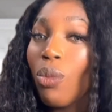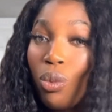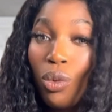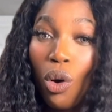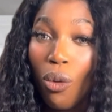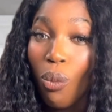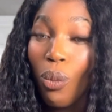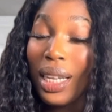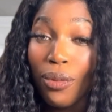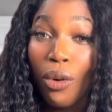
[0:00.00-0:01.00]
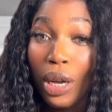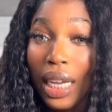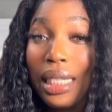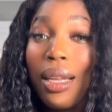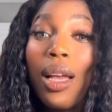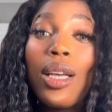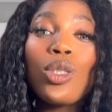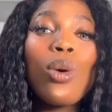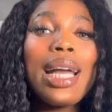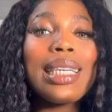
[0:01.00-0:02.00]
went for it. So
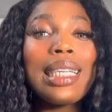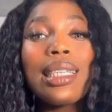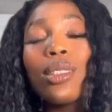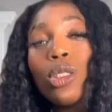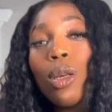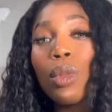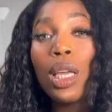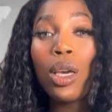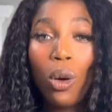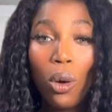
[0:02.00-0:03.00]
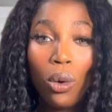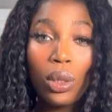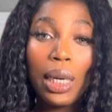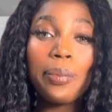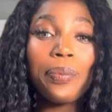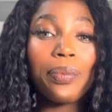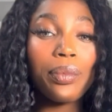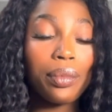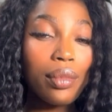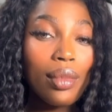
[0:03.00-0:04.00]
I did something called
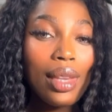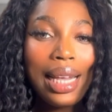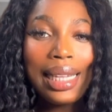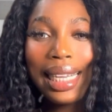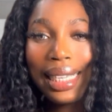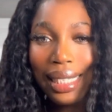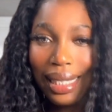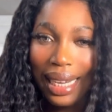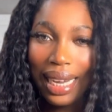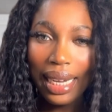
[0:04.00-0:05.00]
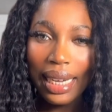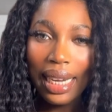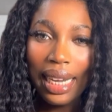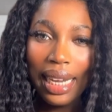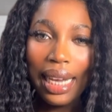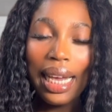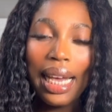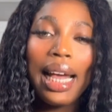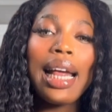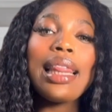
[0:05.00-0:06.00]
the C.
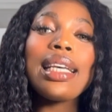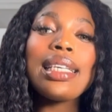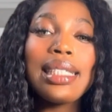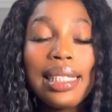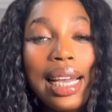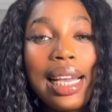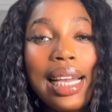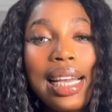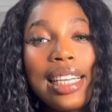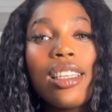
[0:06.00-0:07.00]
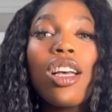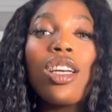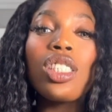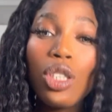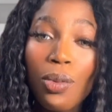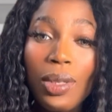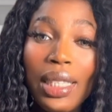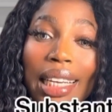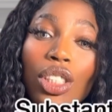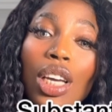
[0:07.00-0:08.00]
The C is
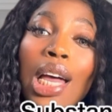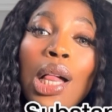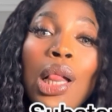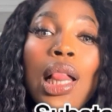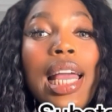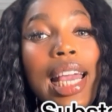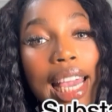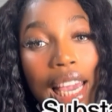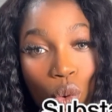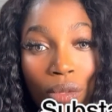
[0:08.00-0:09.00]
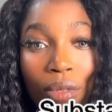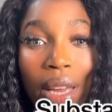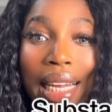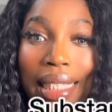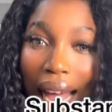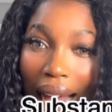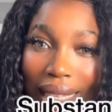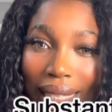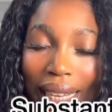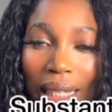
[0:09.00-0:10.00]
substantial equivalent
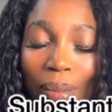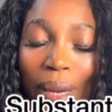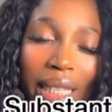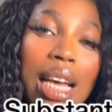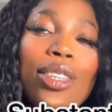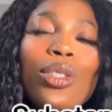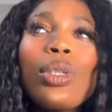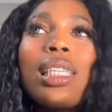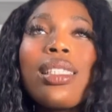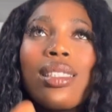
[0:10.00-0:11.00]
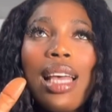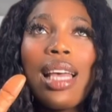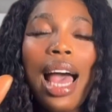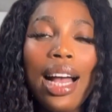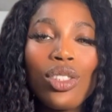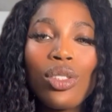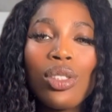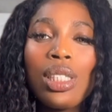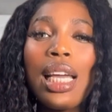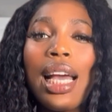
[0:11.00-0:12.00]
assessment. So this is actually a
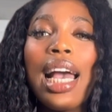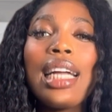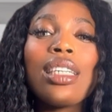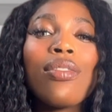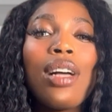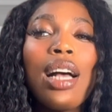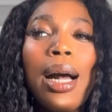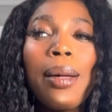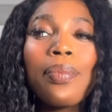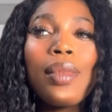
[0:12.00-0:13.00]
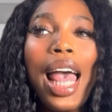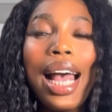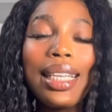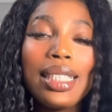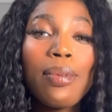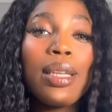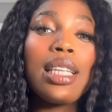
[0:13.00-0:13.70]
kind of assessment they